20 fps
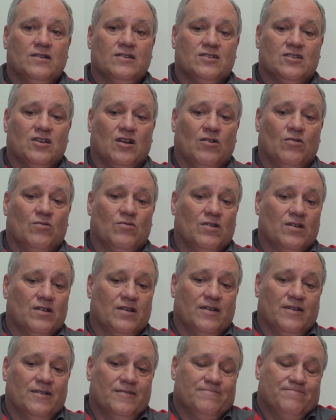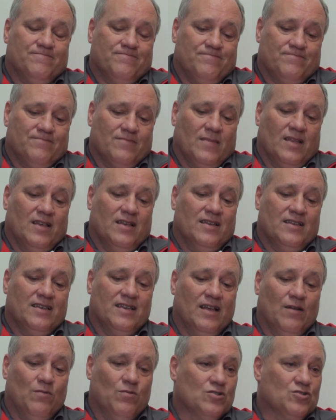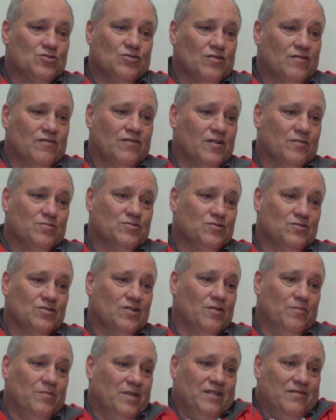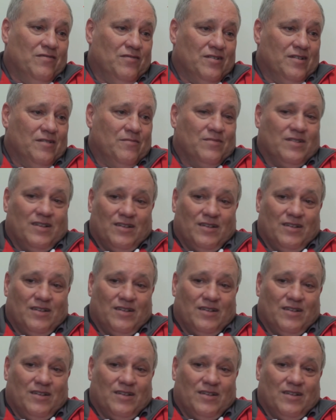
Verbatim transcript: So, uh, yeah, what sort of club should come in for him?